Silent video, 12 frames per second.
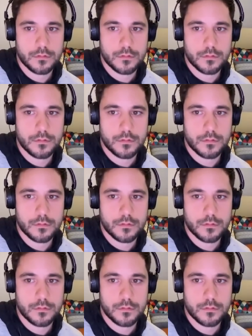
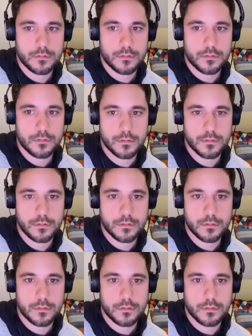
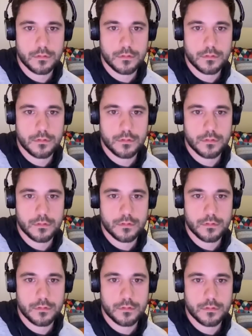
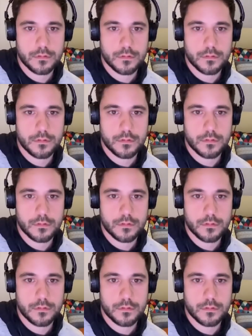
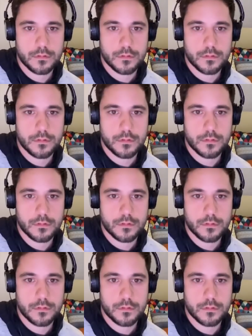
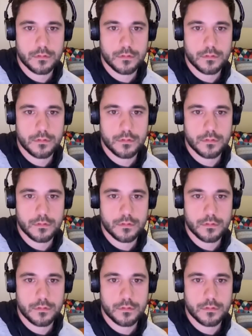No words are spoken by the person on screen.